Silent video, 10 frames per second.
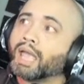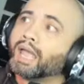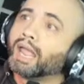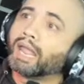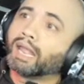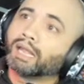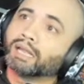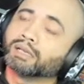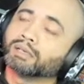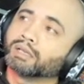
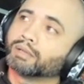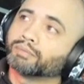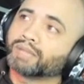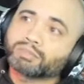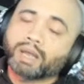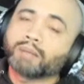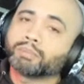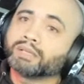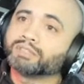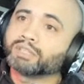And that's why I
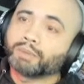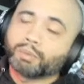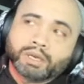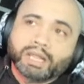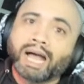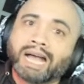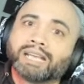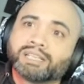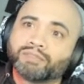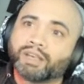believe he's going to be one of the
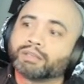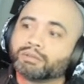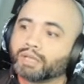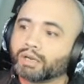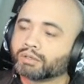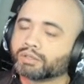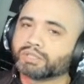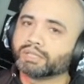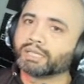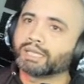highest valued characters
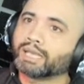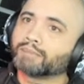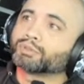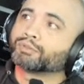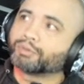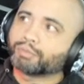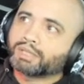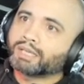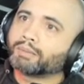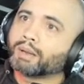in the game. So if you were
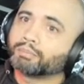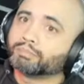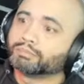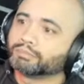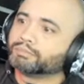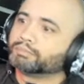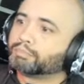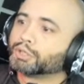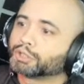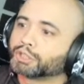thinking about
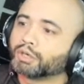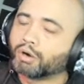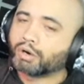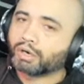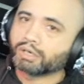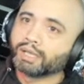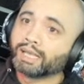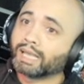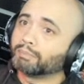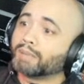pushing hard
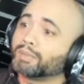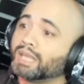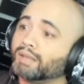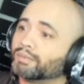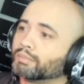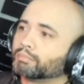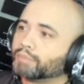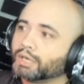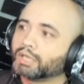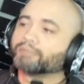and maybe even
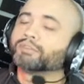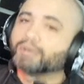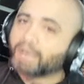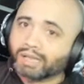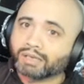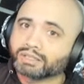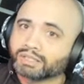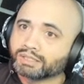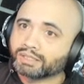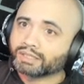putting a few dollars
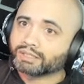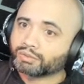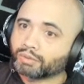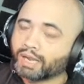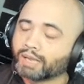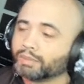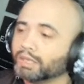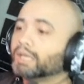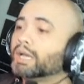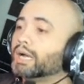into this grab,
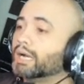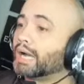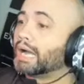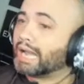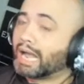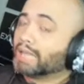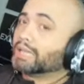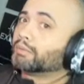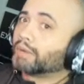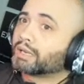I
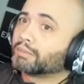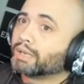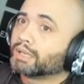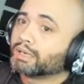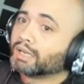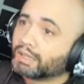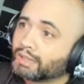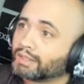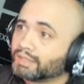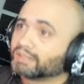highly recommend
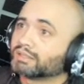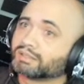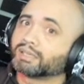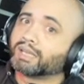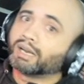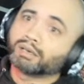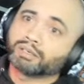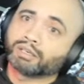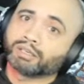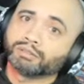that this is the character
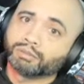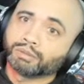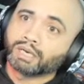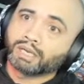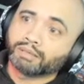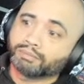you do it on.